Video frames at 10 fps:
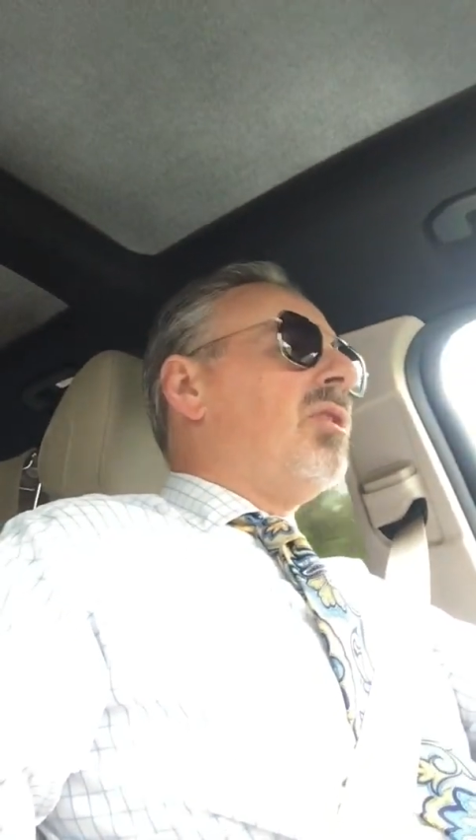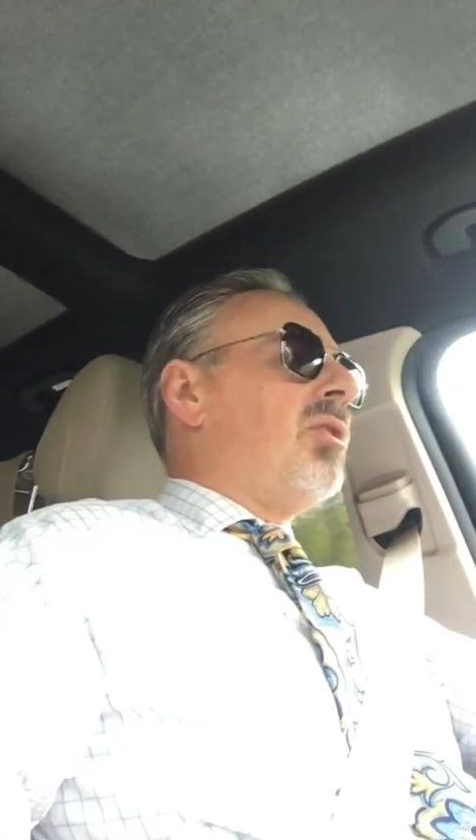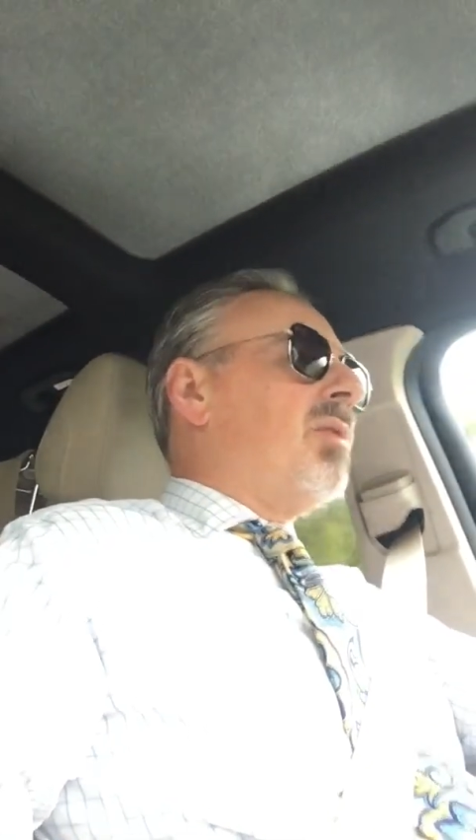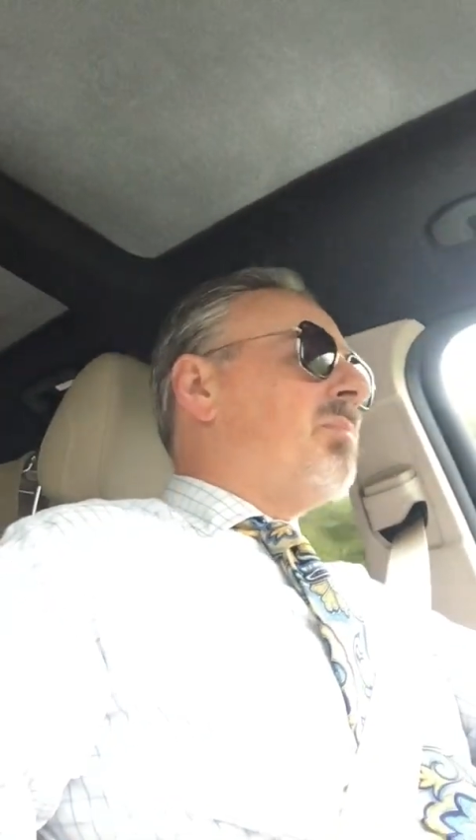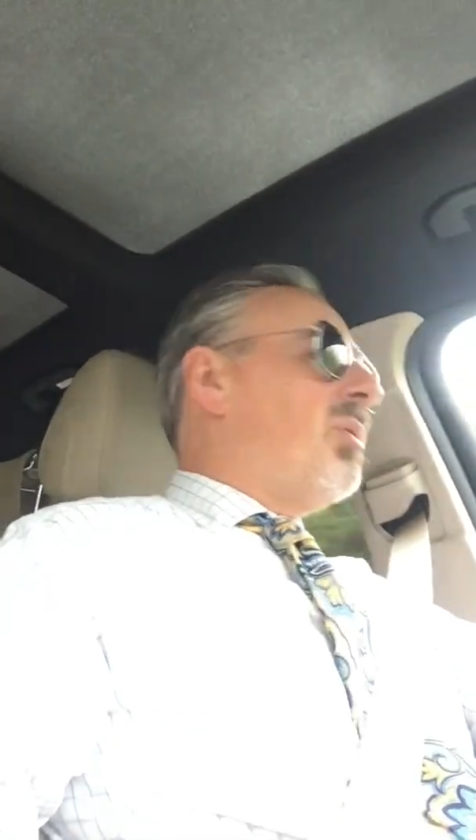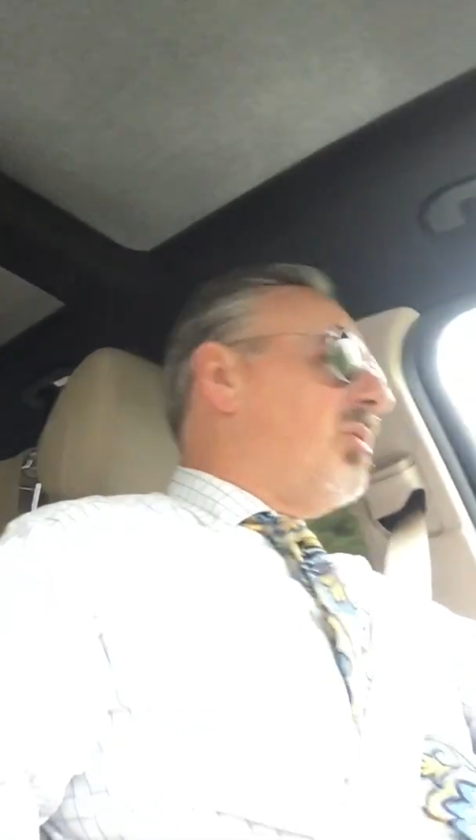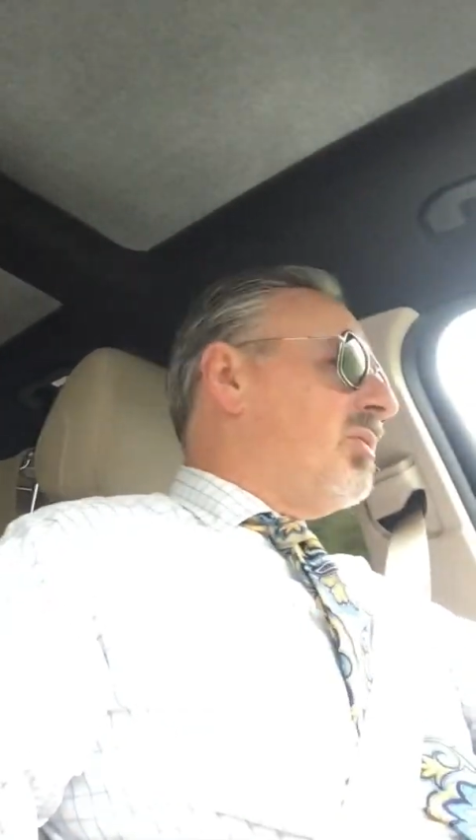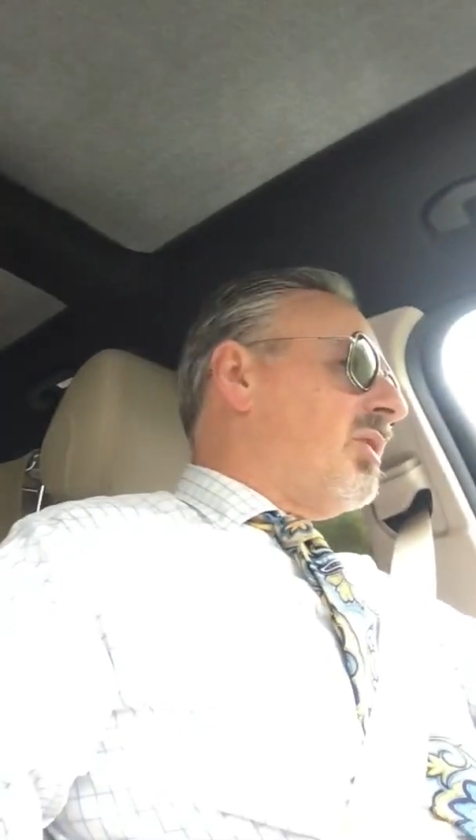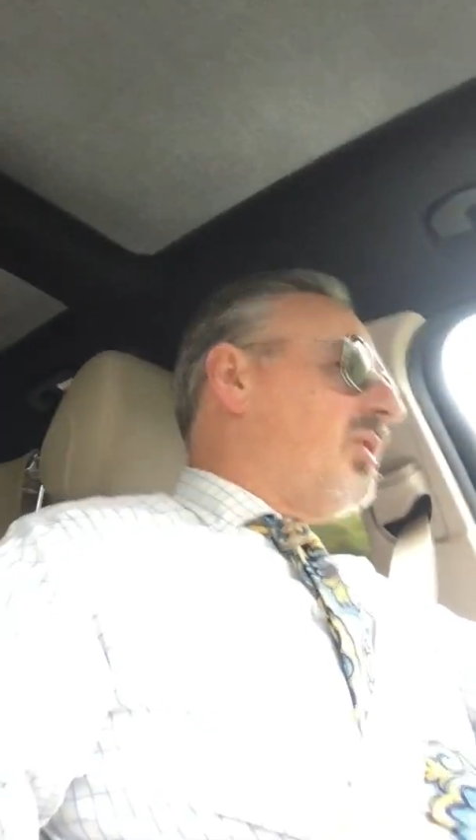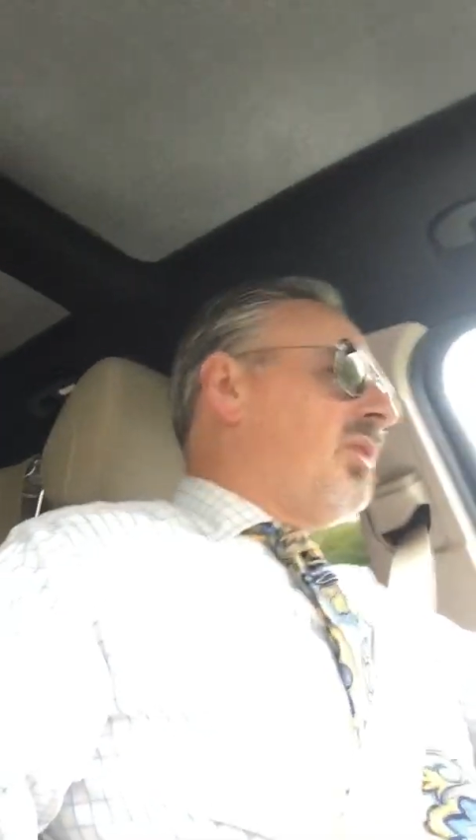You get pulled
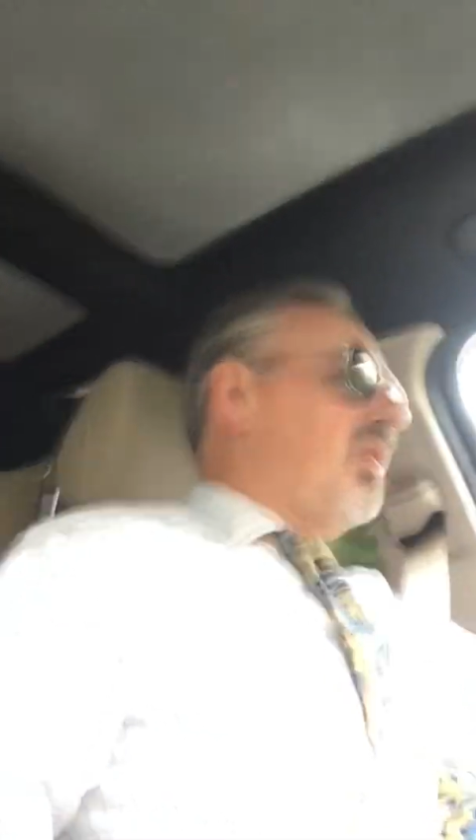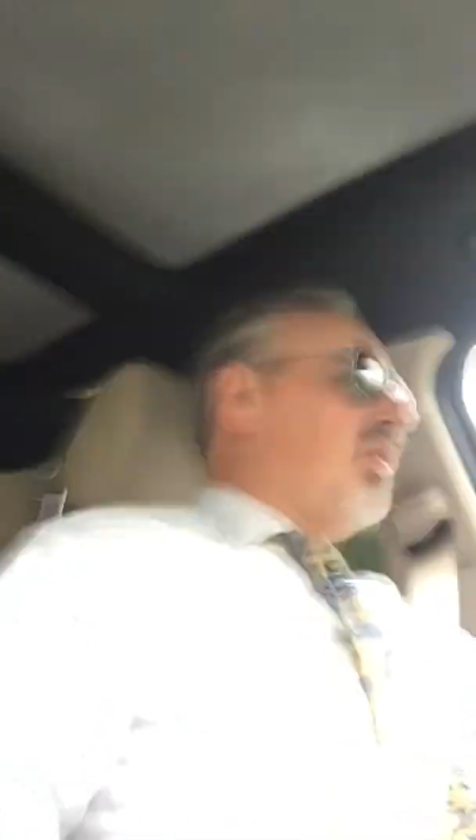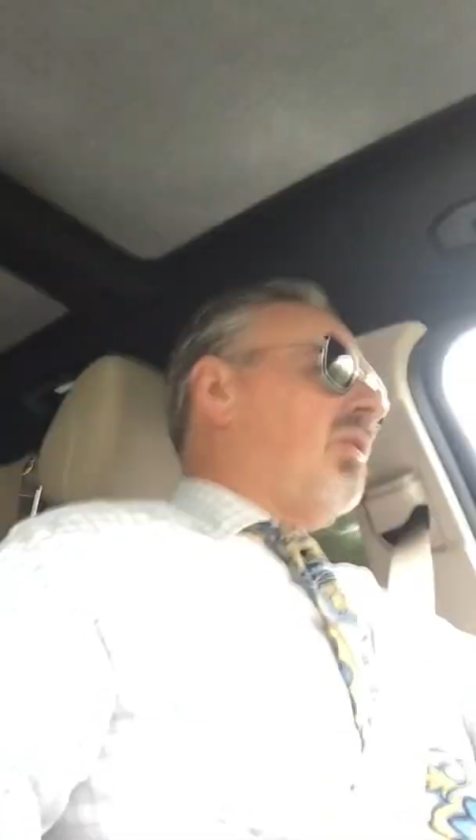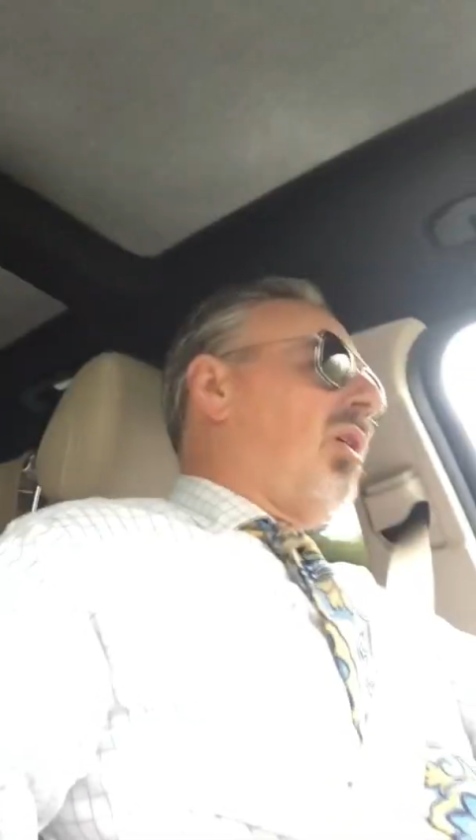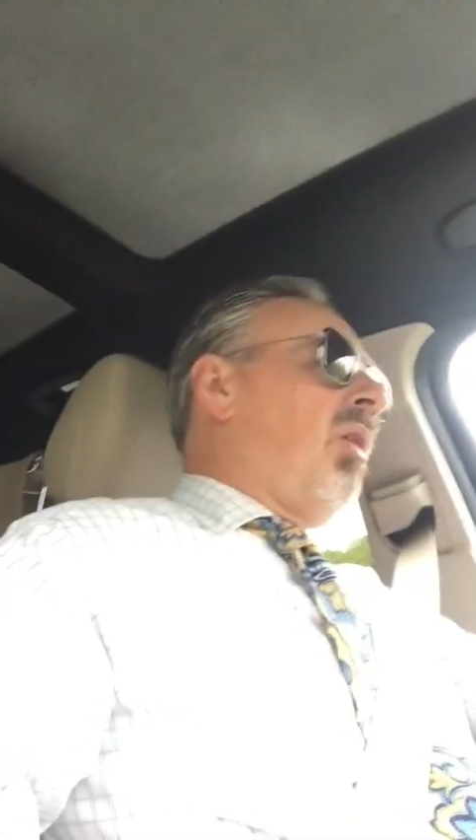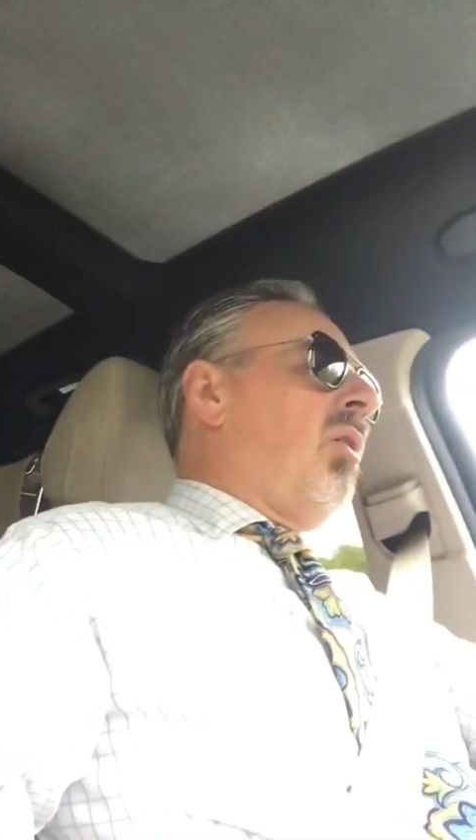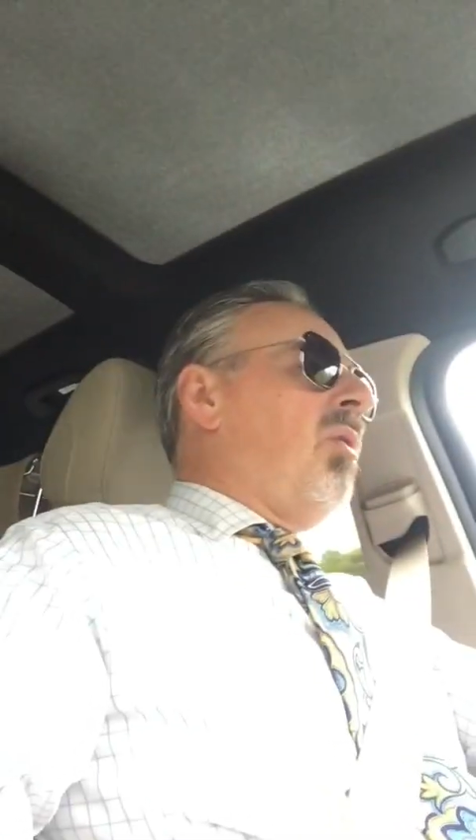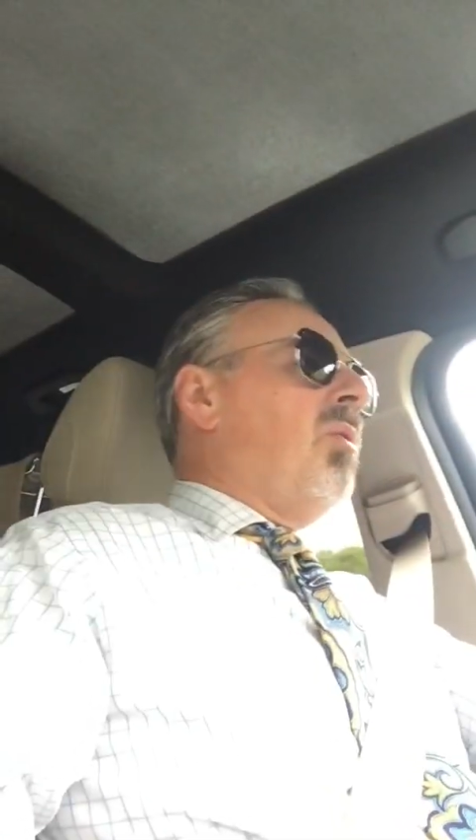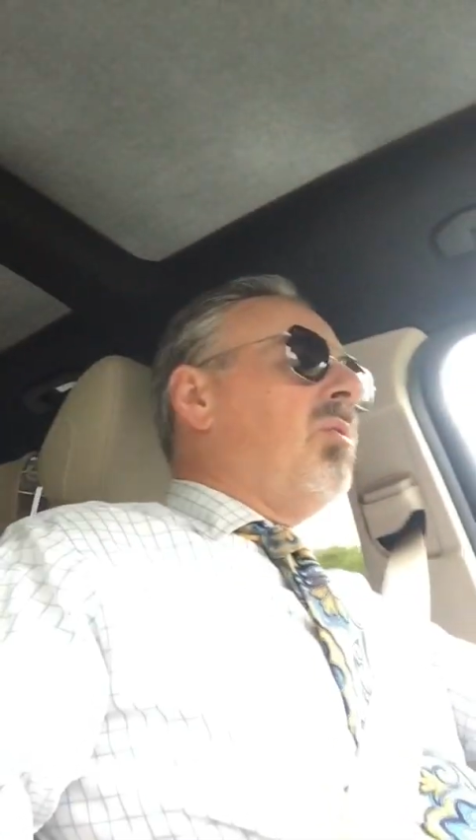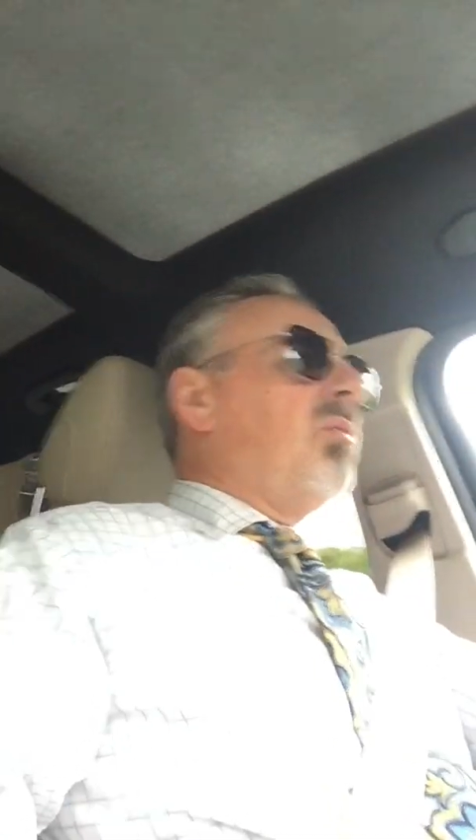to,
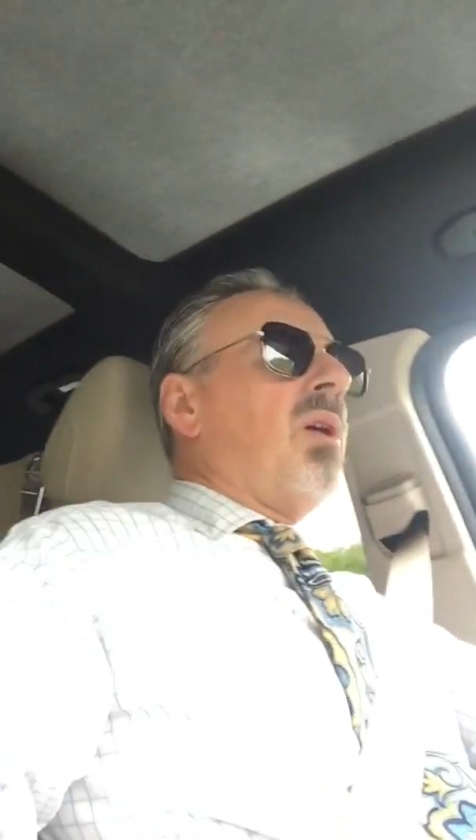oh,